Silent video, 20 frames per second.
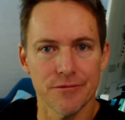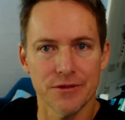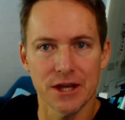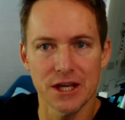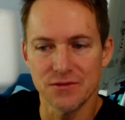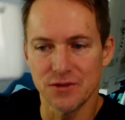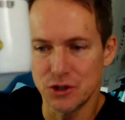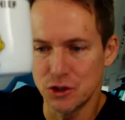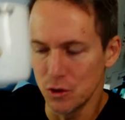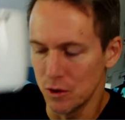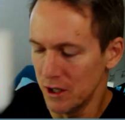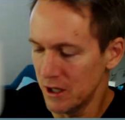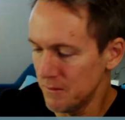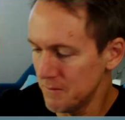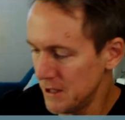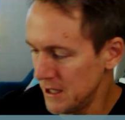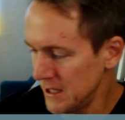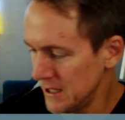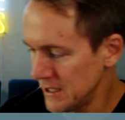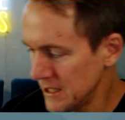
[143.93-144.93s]
thanks for
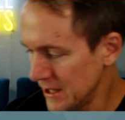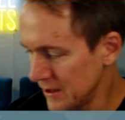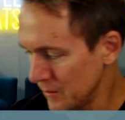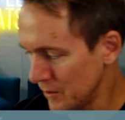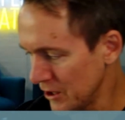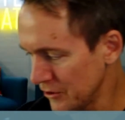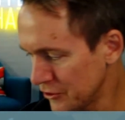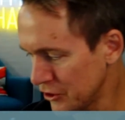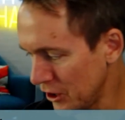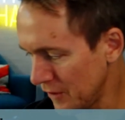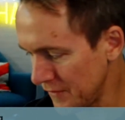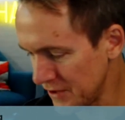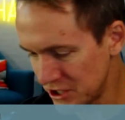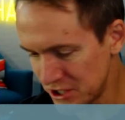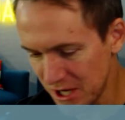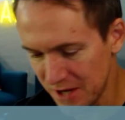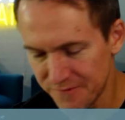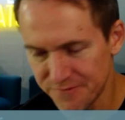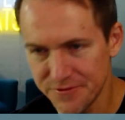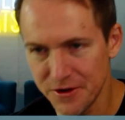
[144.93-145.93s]
joining me. Another Wealth Coffee
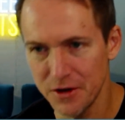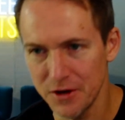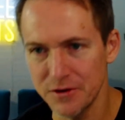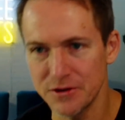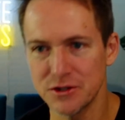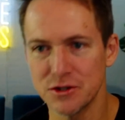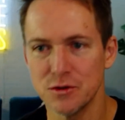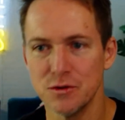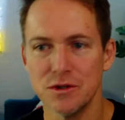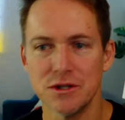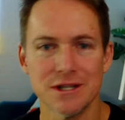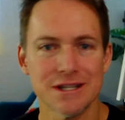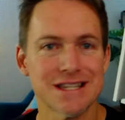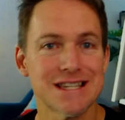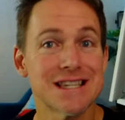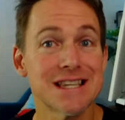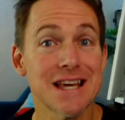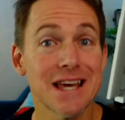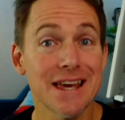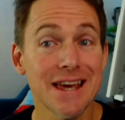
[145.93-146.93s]
Chat, folks. Good to
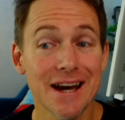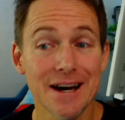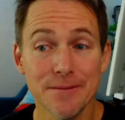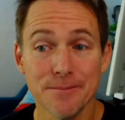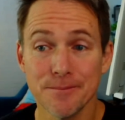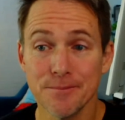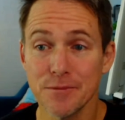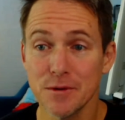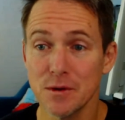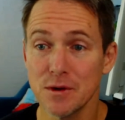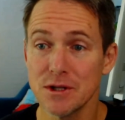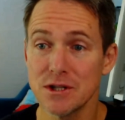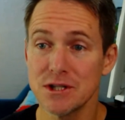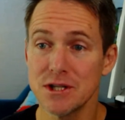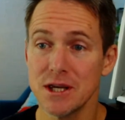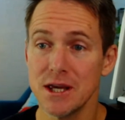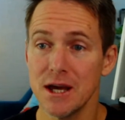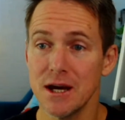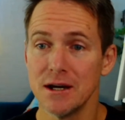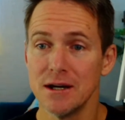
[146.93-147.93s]
see you. Good to
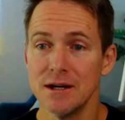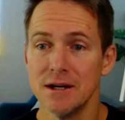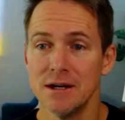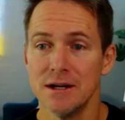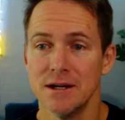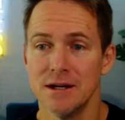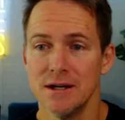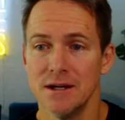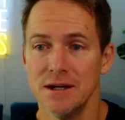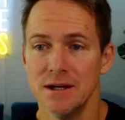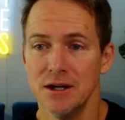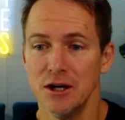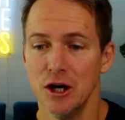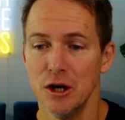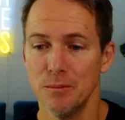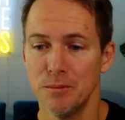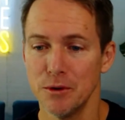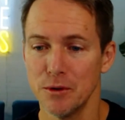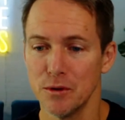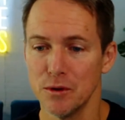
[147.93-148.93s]
see you.
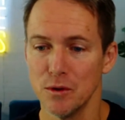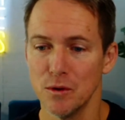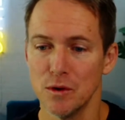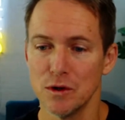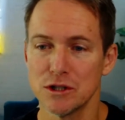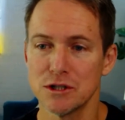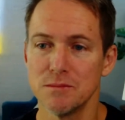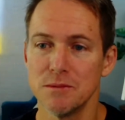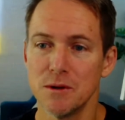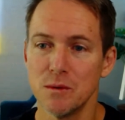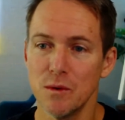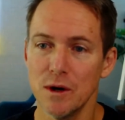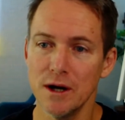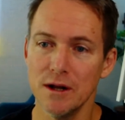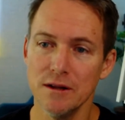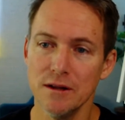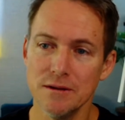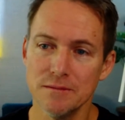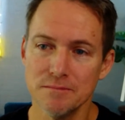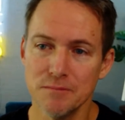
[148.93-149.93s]
Hope you're all awesome and
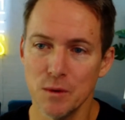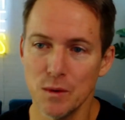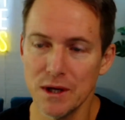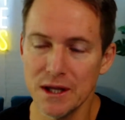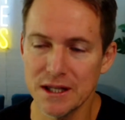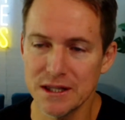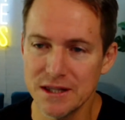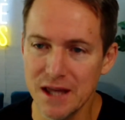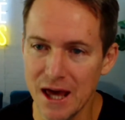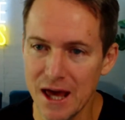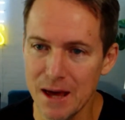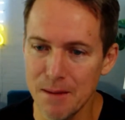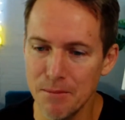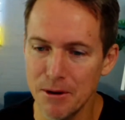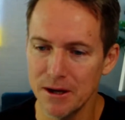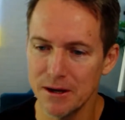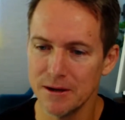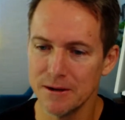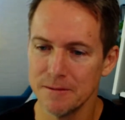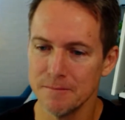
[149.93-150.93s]
well. Morning, Deb.